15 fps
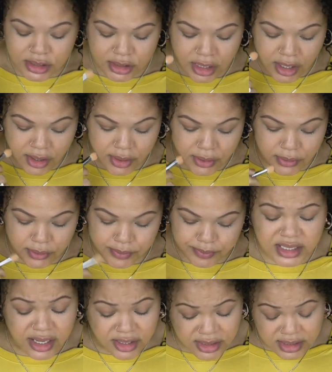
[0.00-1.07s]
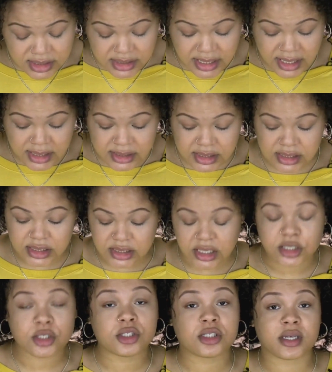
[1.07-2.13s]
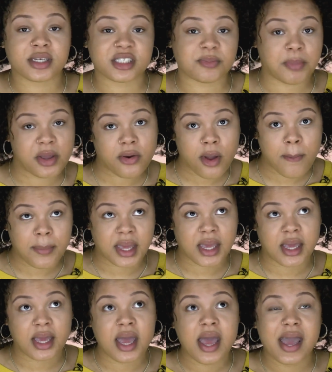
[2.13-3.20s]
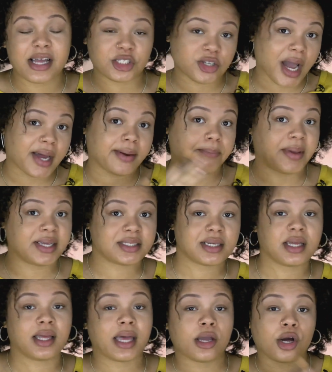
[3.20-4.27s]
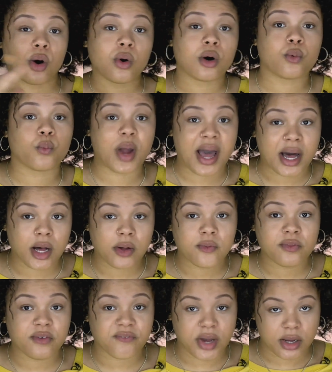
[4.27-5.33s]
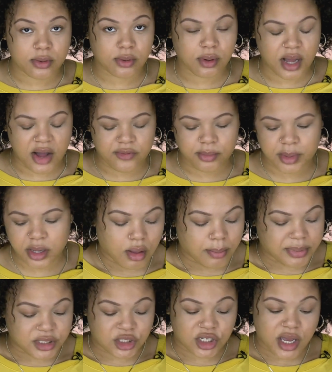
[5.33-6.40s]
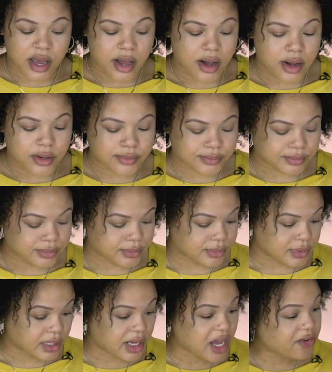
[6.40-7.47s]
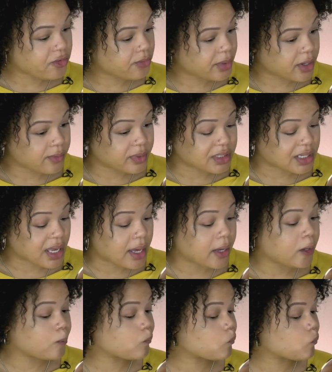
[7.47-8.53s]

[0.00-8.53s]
So southern states continue to experiment and try to basically like go around the federal government. But child, the government was like,